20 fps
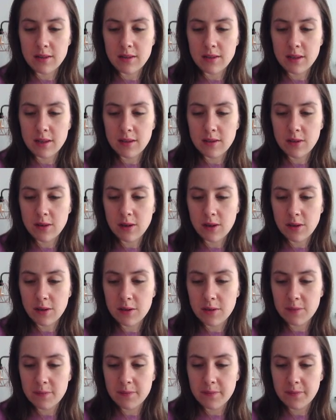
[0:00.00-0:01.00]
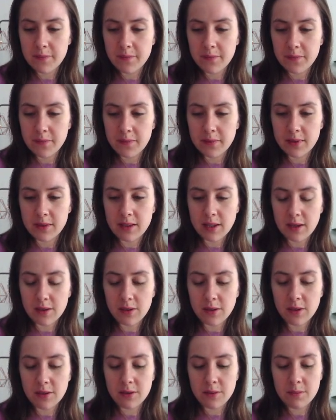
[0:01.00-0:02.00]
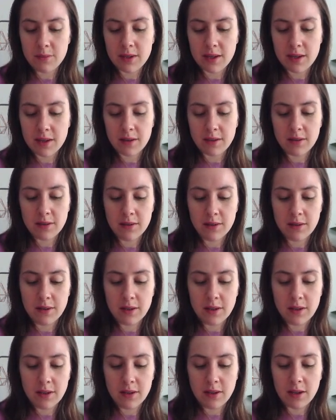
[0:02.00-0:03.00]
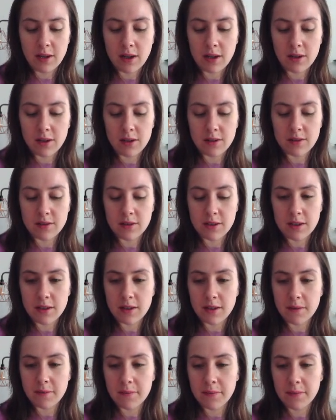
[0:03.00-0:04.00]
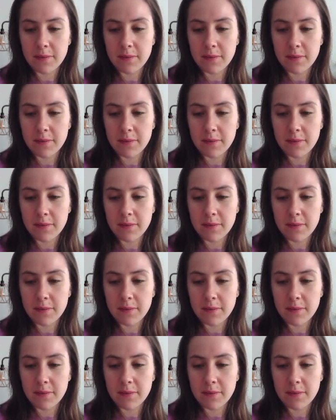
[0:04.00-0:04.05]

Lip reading: this column, that column there. I can't see that.